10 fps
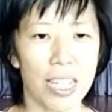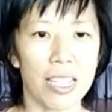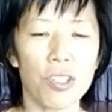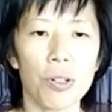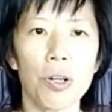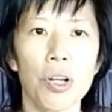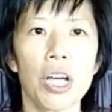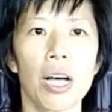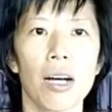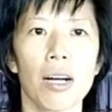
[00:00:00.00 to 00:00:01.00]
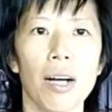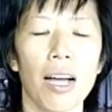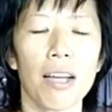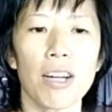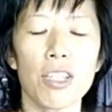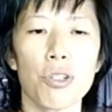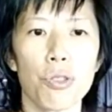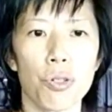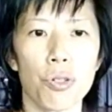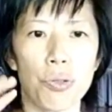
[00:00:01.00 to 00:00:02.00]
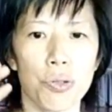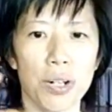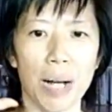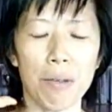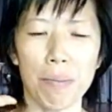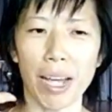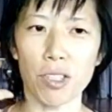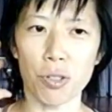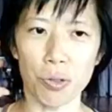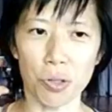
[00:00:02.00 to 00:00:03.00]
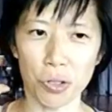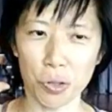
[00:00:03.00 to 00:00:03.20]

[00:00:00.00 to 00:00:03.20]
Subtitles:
and so I invite you to coming back to